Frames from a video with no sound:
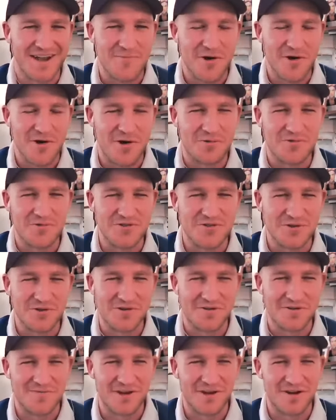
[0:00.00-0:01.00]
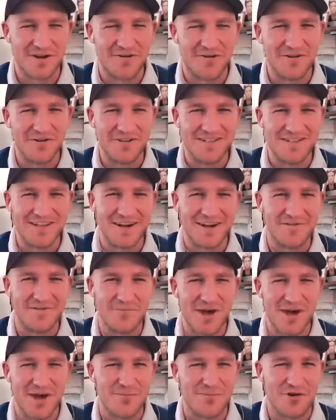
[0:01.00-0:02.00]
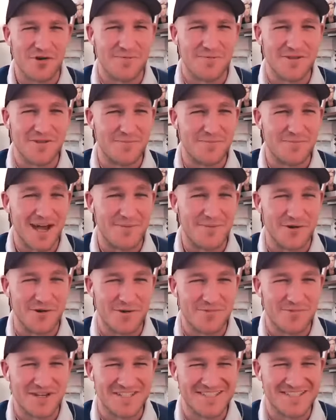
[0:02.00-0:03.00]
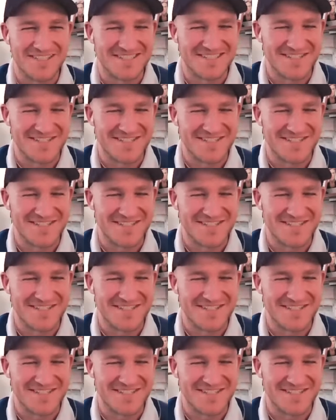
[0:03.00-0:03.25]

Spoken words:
Michael Jordan, but I really love the bad boy Pistons as